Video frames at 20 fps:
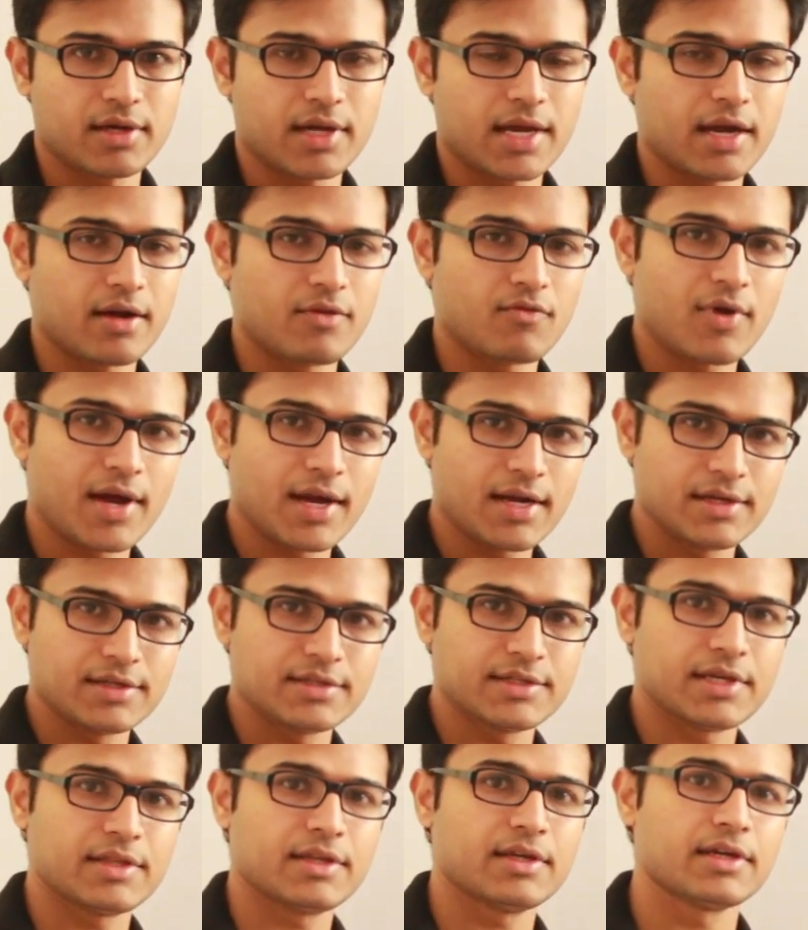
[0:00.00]
And while
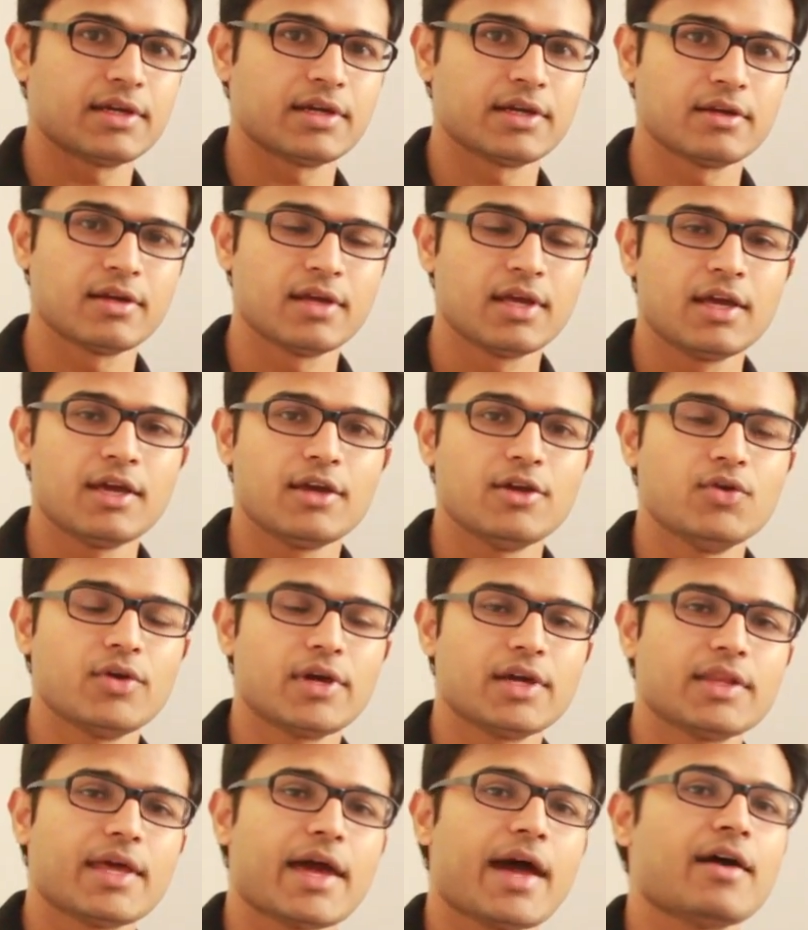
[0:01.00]
designing it, you
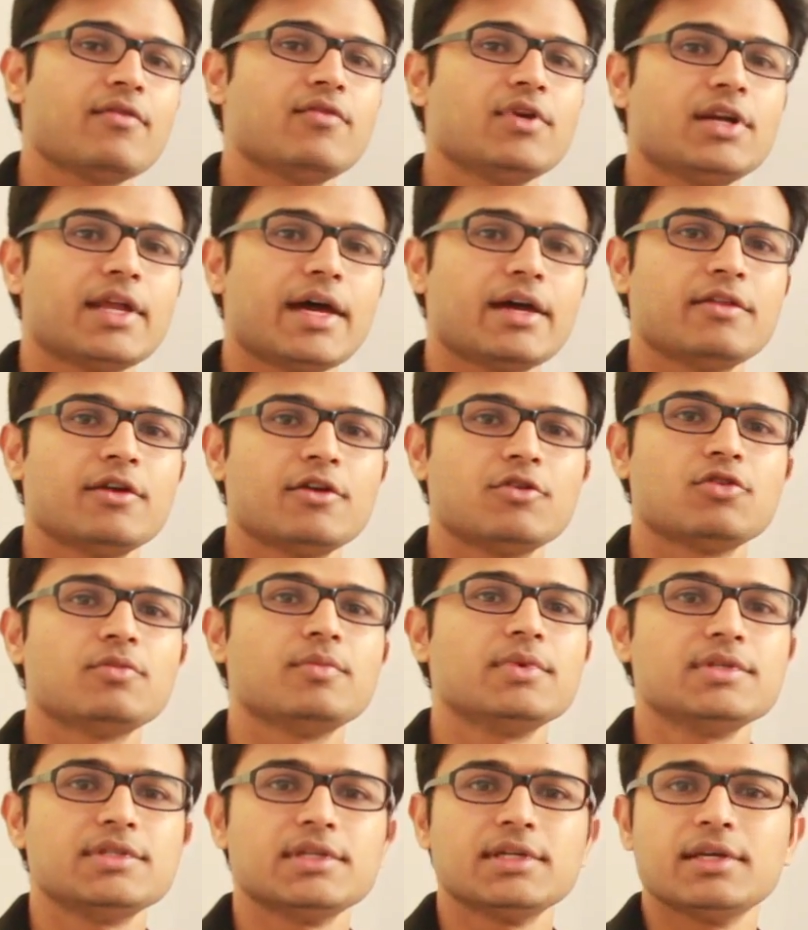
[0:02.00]
can have it either to
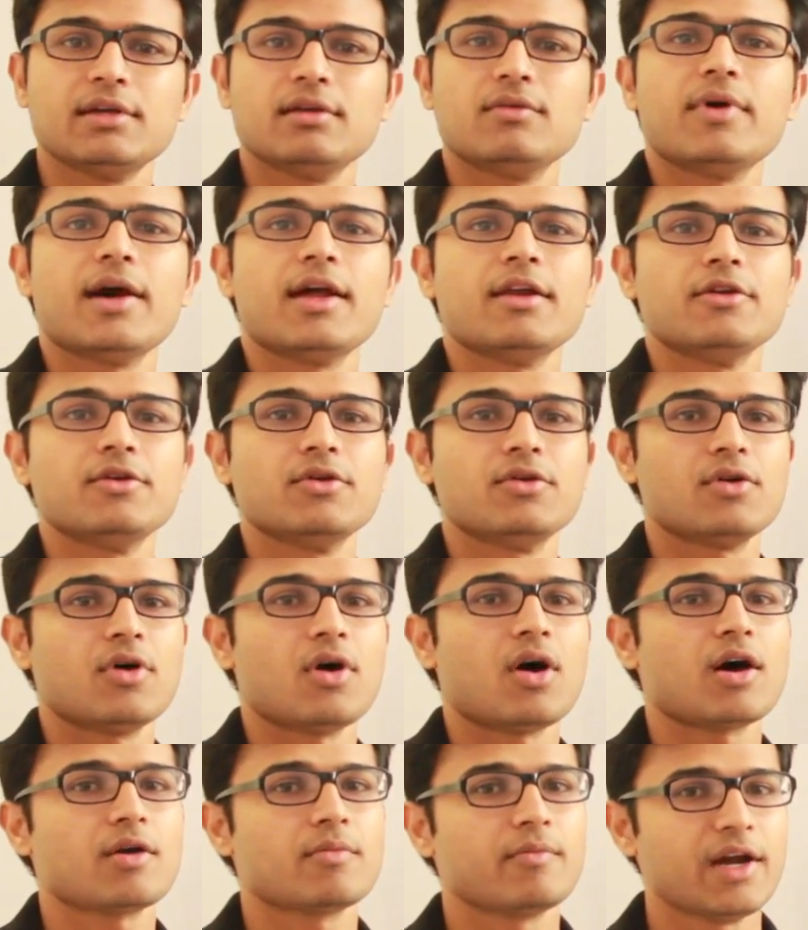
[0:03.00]
be single valued
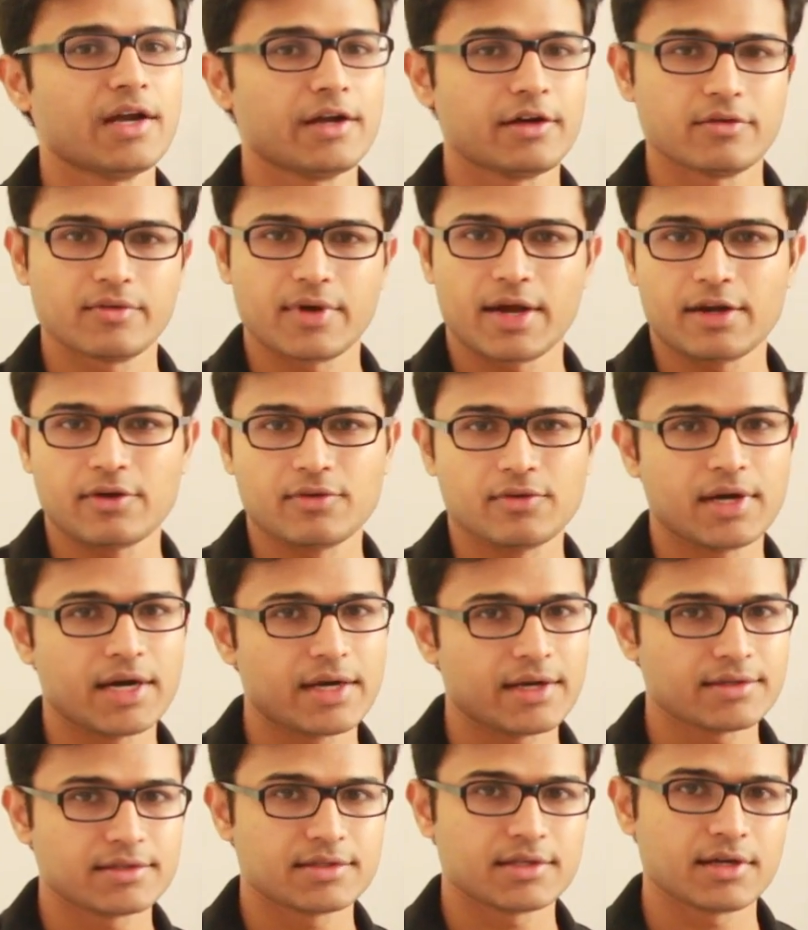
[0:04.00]
or multi valued.
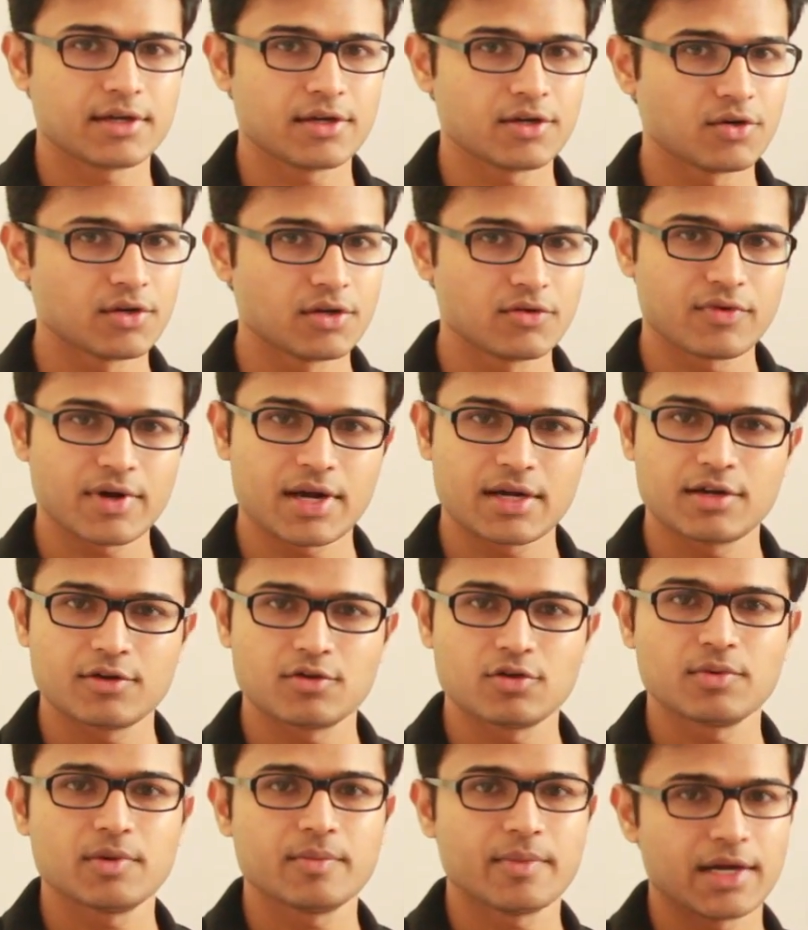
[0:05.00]
Let us say you defined
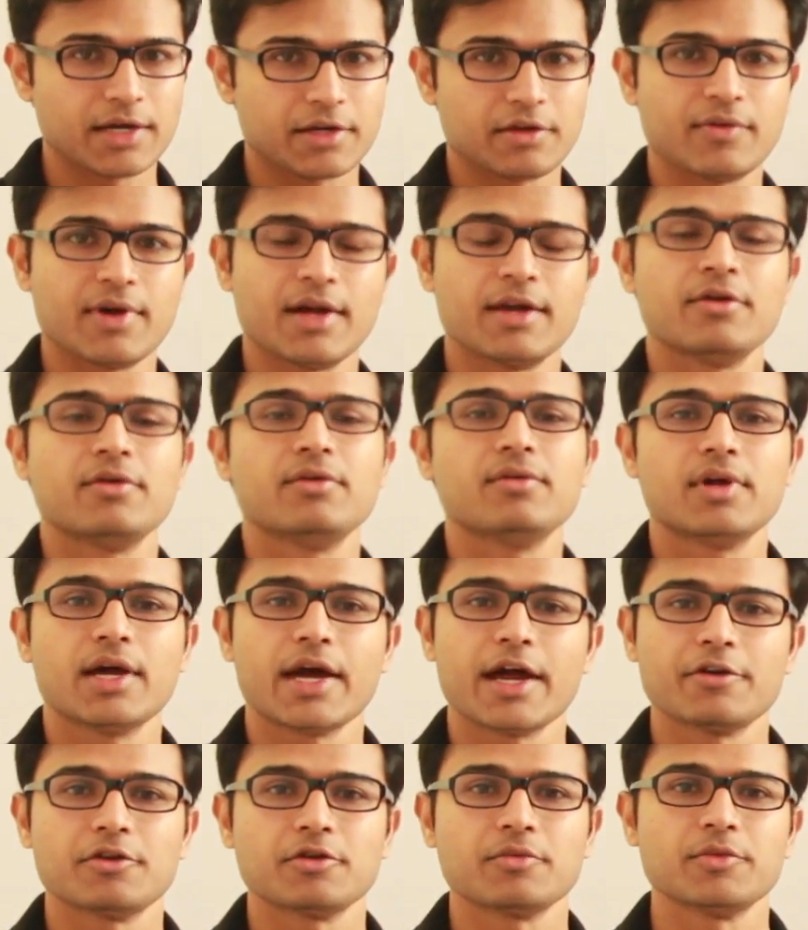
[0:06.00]
it to be multi valued
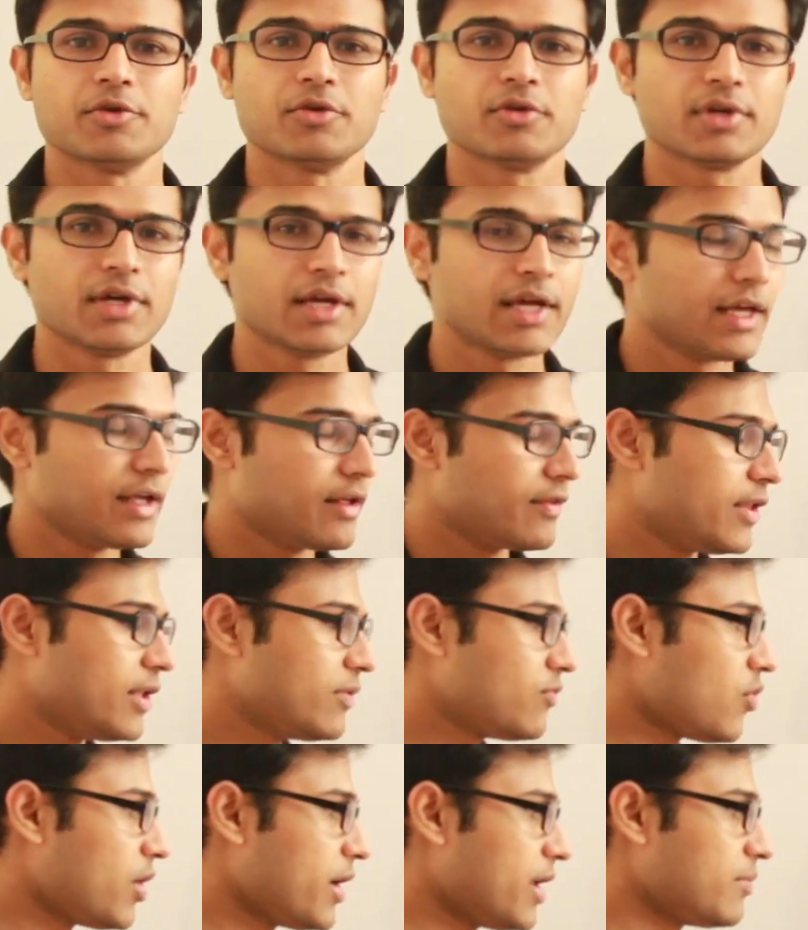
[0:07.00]
attribute.
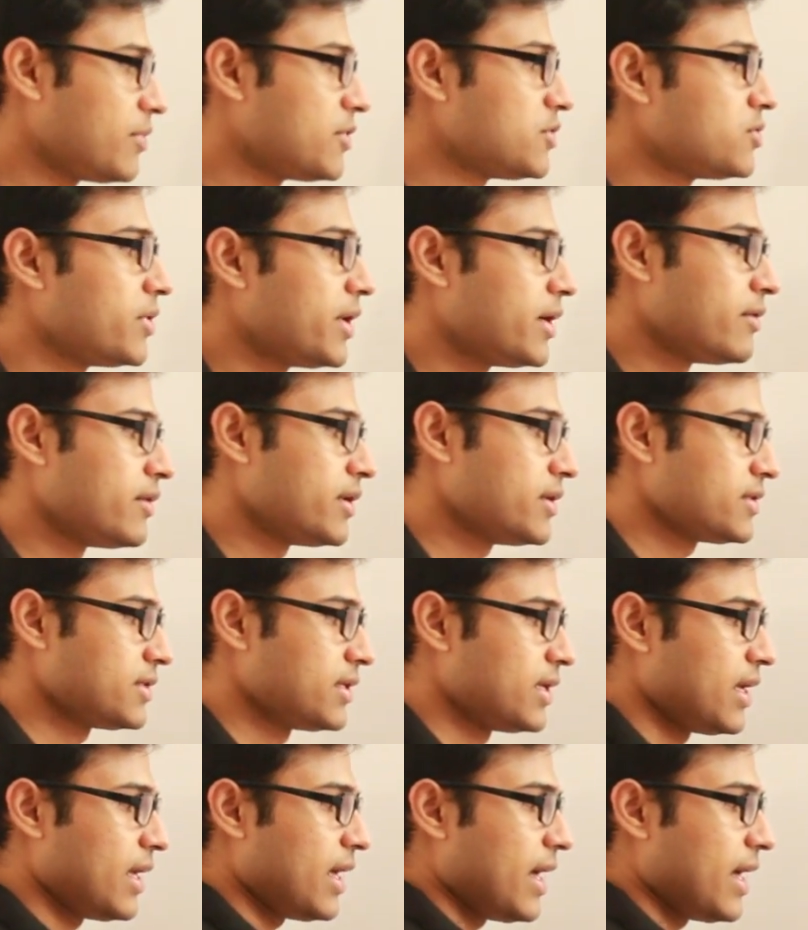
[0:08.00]
Then what happens to address?